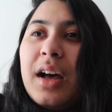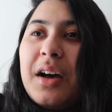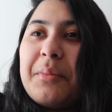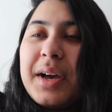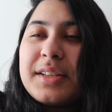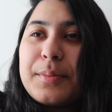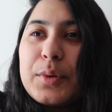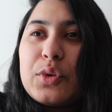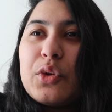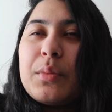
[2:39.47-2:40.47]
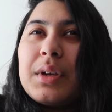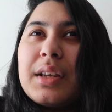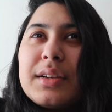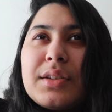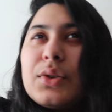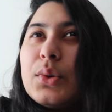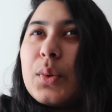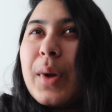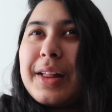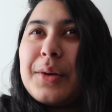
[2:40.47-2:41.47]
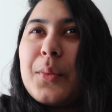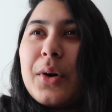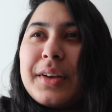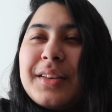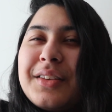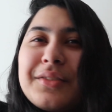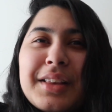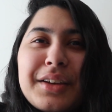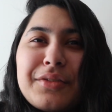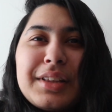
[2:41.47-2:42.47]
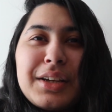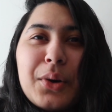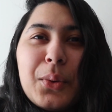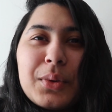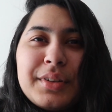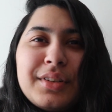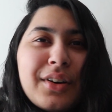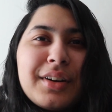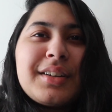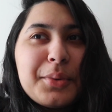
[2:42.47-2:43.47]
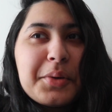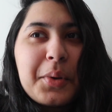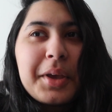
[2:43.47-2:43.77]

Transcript: Um, as opposed to it being nice and cool while I walk and then like really cold and dark while